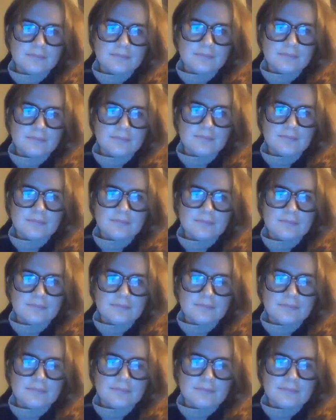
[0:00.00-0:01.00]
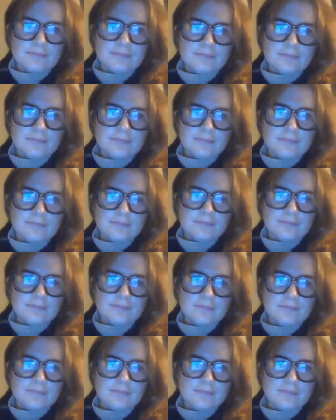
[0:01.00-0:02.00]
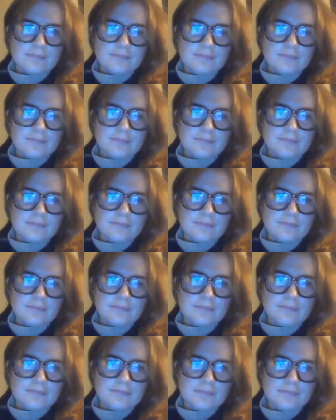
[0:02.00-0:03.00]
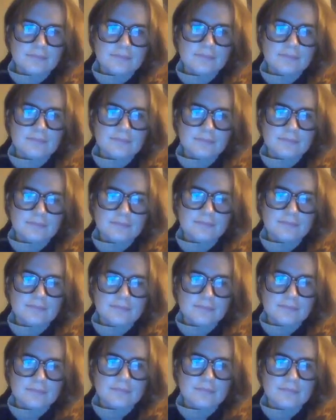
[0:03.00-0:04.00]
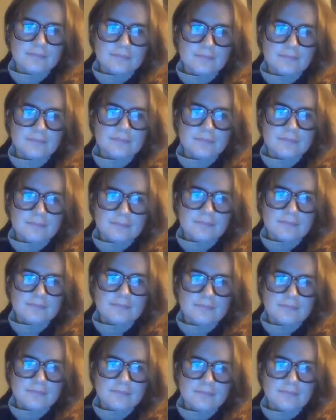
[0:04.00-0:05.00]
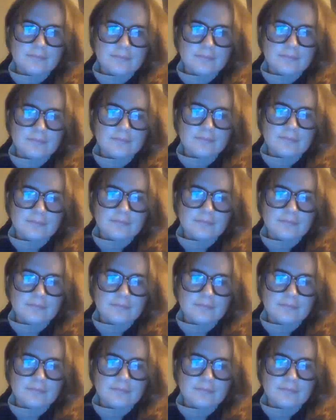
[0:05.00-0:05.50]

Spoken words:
(silent)